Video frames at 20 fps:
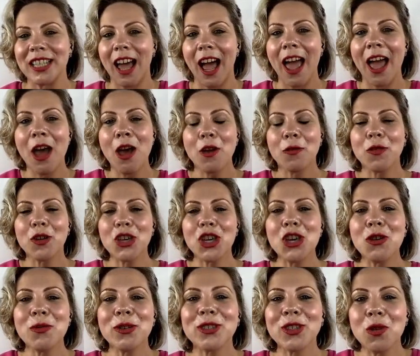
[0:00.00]
Like for
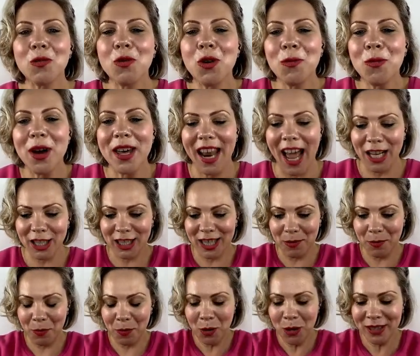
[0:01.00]
you as a woman,
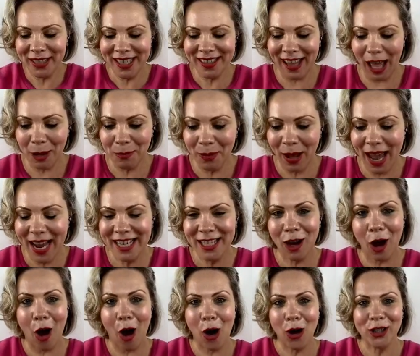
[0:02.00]
actually putting that paint
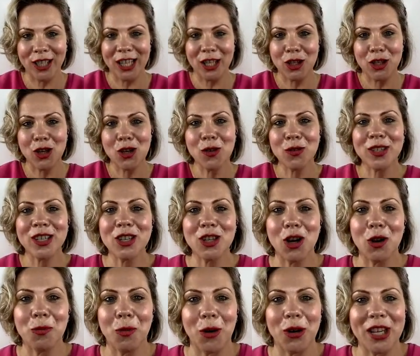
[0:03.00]
on and using
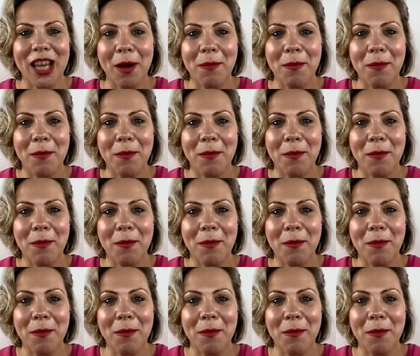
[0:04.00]
your body.